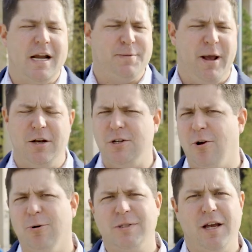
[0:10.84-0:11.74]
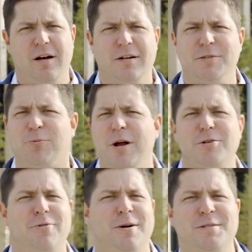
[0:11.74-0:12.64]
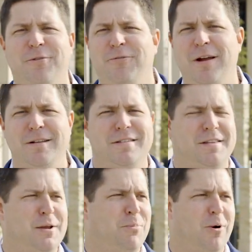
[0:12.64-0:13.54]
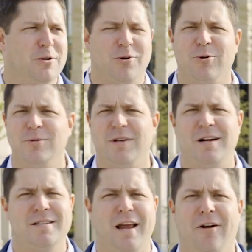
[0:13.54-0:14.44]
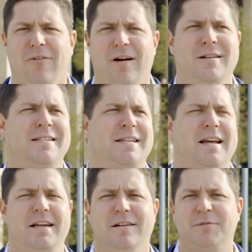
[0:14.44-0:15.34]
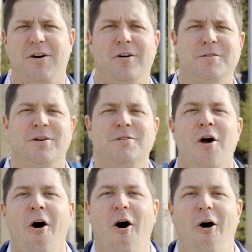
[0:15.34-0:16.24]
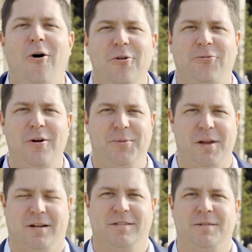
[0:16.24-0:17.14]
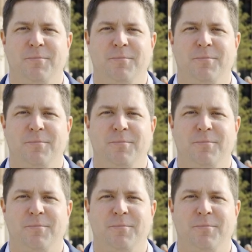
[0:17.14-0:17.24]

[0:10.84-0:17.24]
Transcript: It's managing hotels, restaurants, events, theme parks, cruise lines, airlines, stadiums, concerts, all the fun things.